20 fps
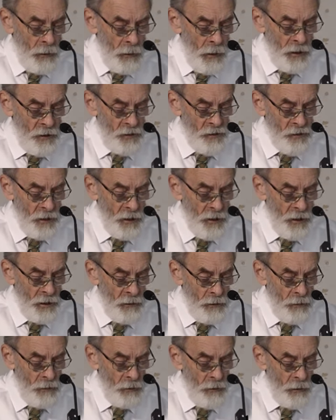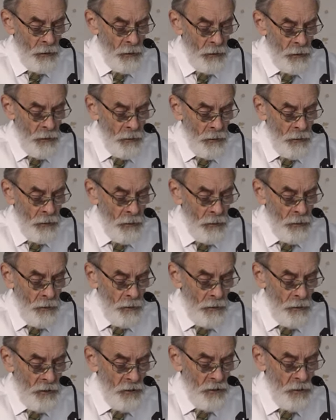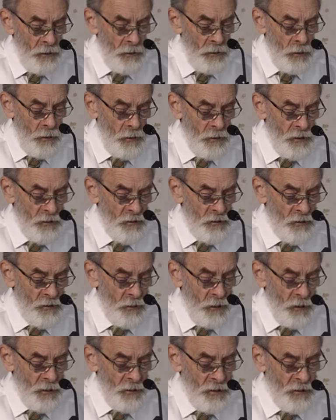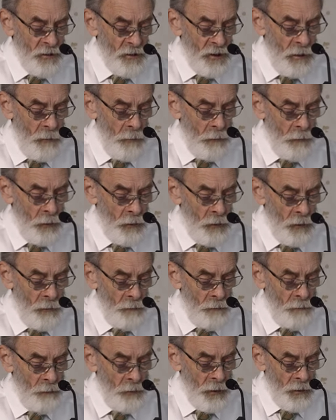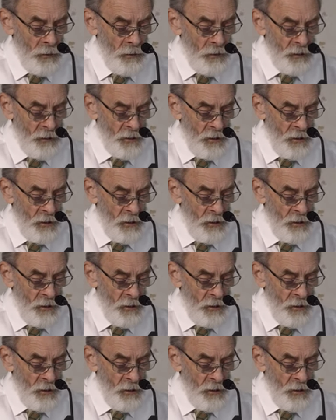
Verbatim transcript: and saying, You who destroyed the temple and build it